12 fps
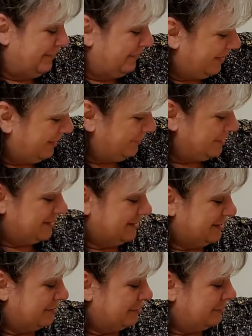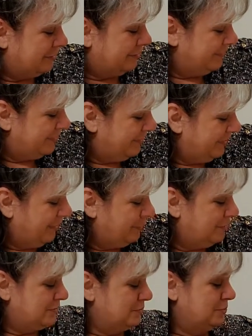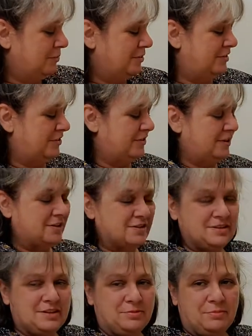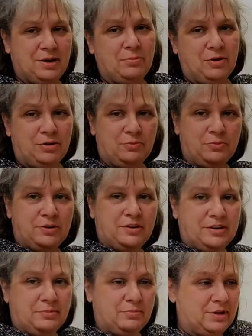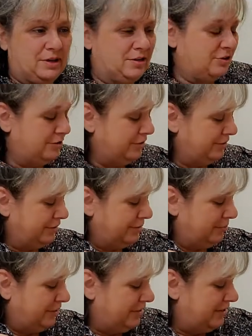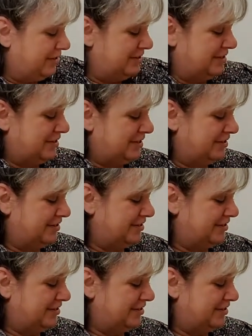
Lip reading: When I was little, that was one of the things that my mom would let me cook, because